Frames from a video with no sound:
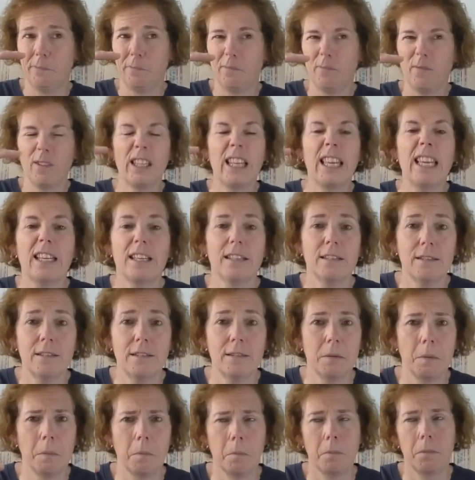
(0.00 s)

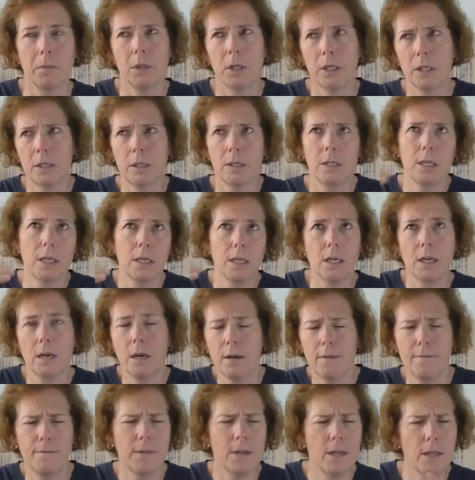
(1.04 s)
list listing
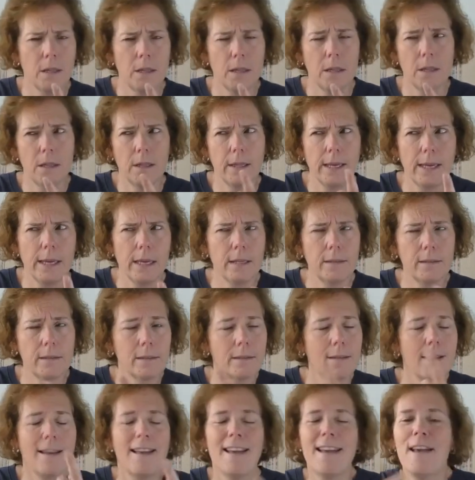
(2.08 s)
of the
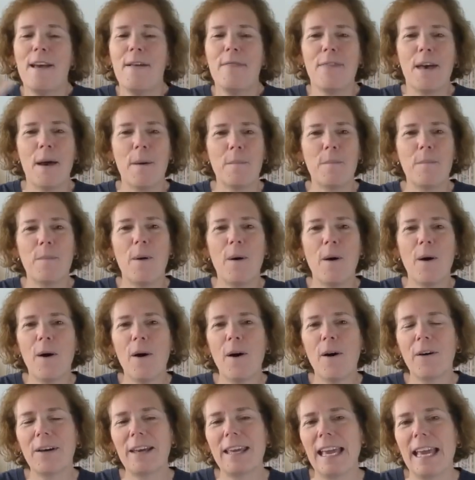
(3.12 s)
list that
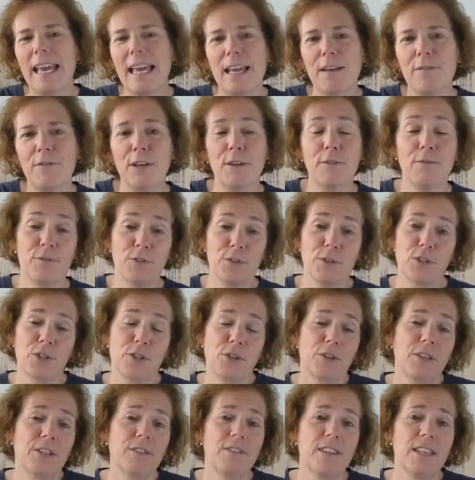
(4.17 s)
Paul gave in 1
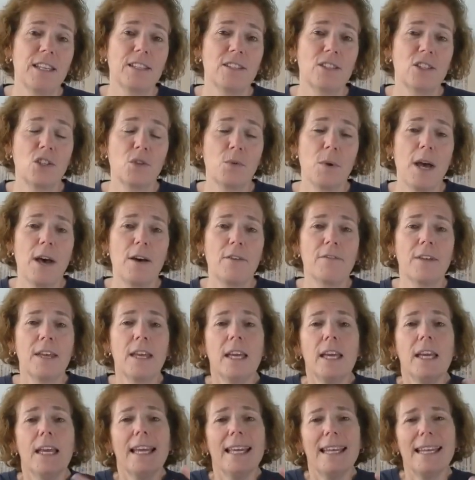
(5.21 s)
Corinthians 12. Now
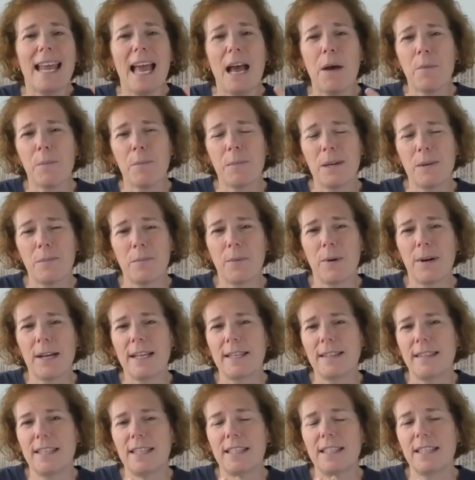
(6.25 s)
I'm going to
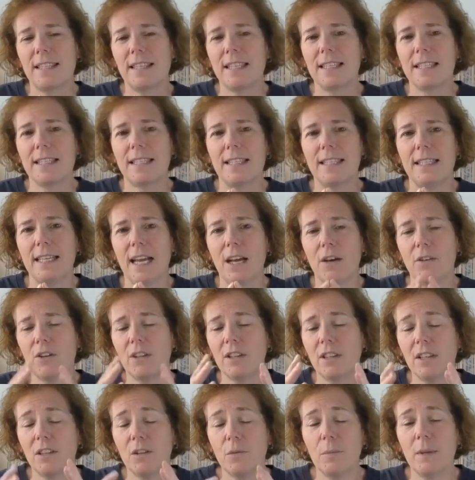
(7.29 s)
break these things down a
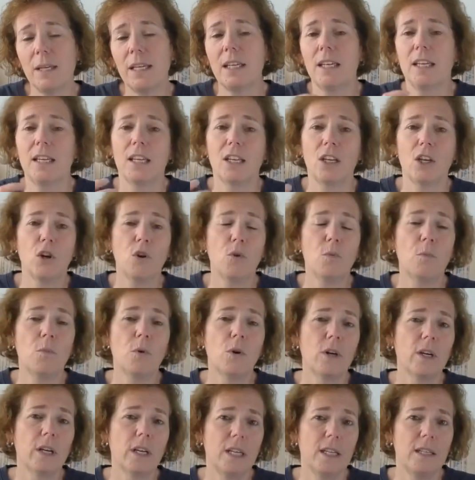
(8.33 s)
little bit and go
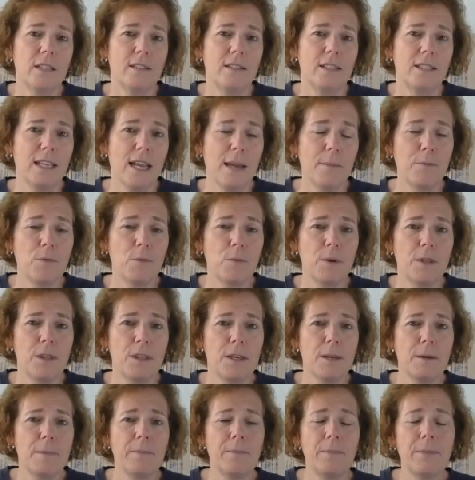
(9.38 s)
more in depth with
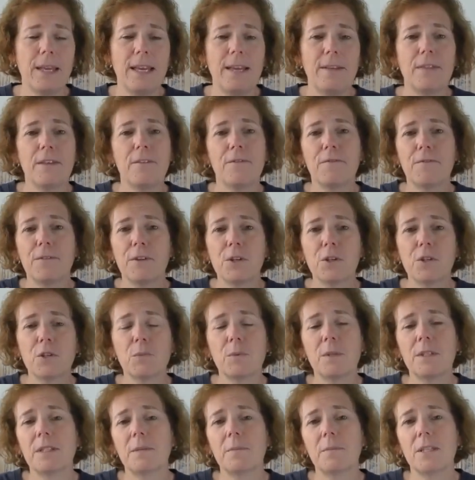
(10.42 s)
them. And the first
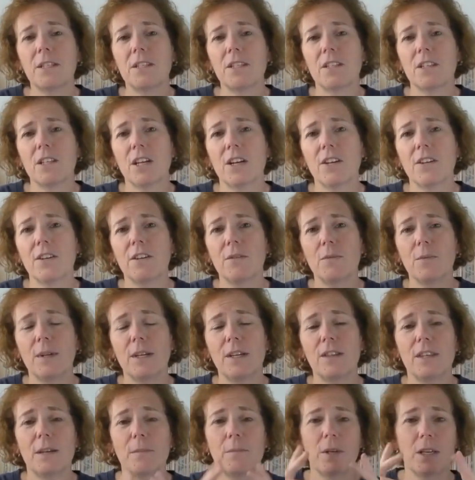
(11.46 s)
ones I'm going to start
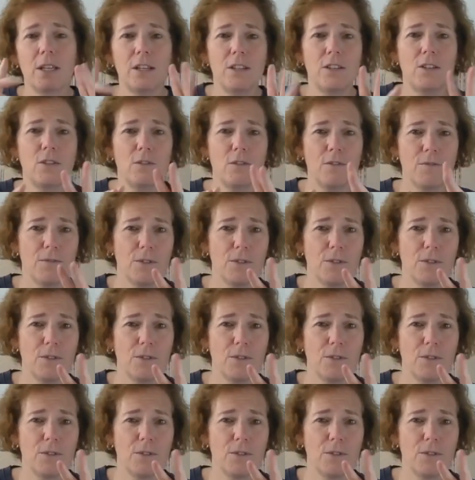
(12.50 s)
with, I'm going to do the